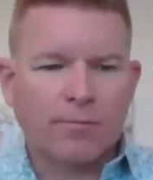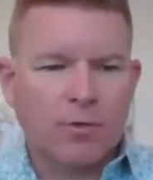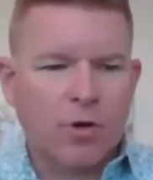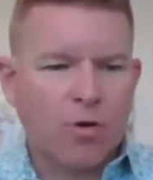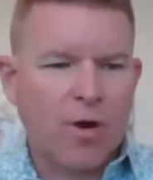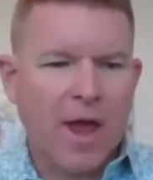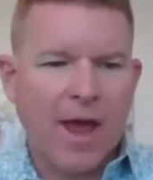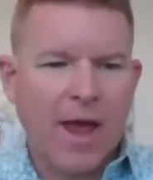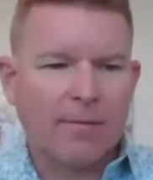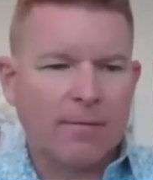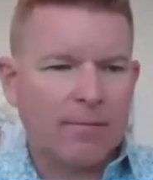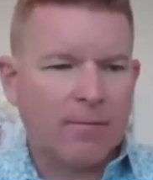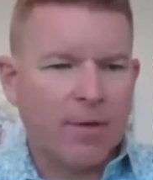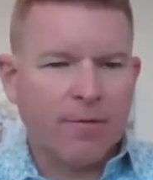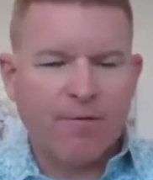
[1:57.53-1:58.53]

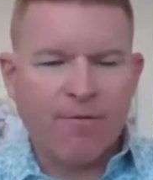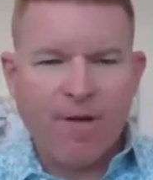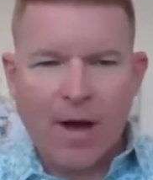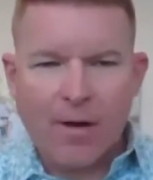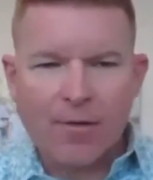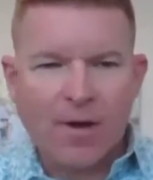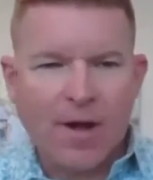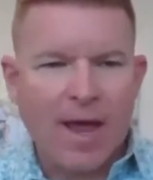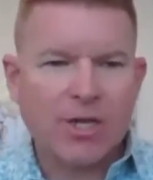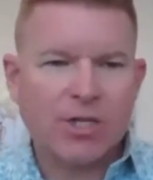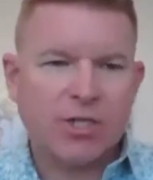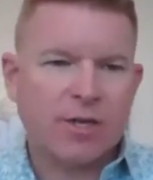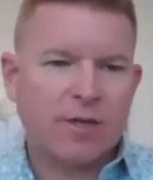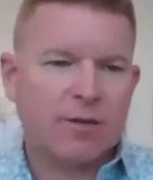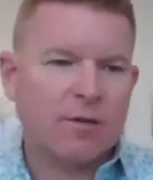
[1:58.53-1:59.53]
create the
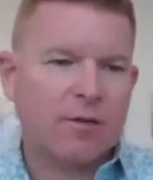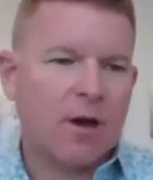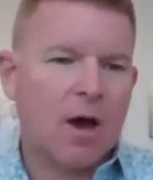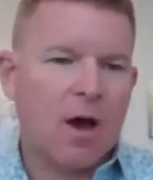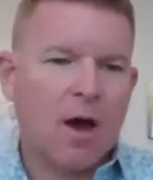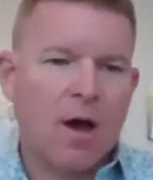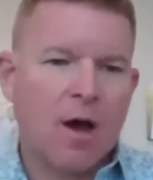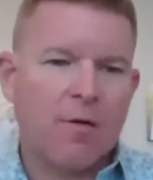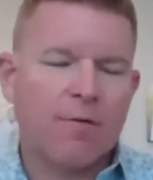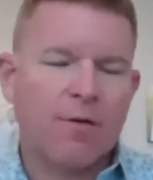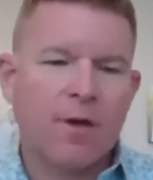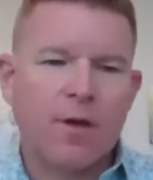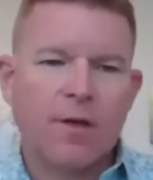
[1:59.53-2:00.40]
foundation of